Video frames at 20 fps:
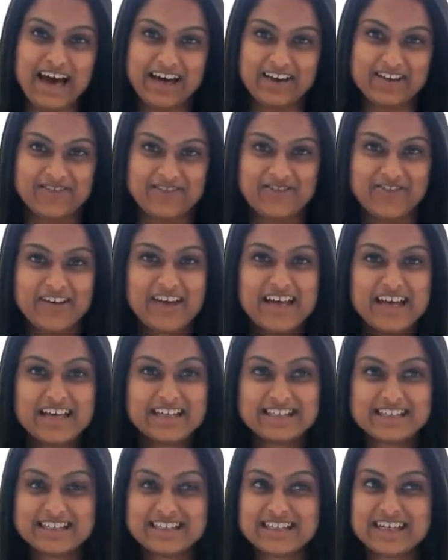out of
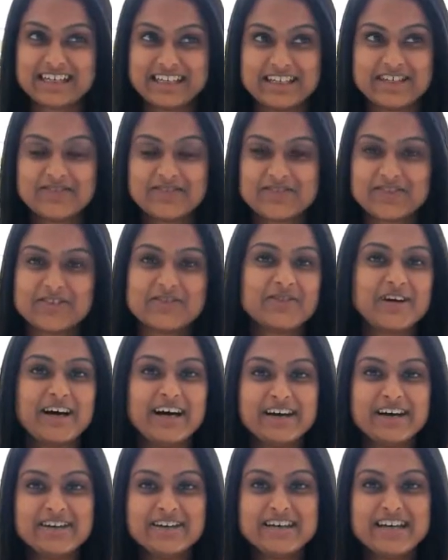studying for a
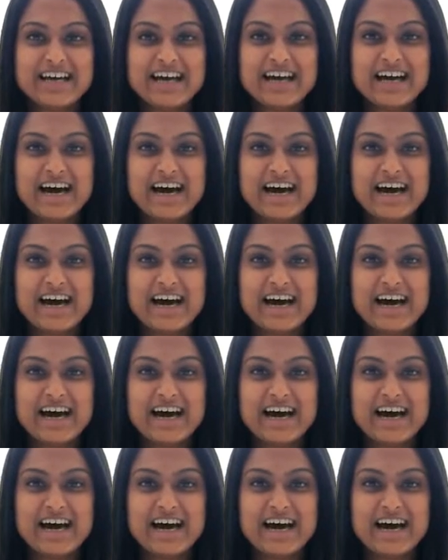while.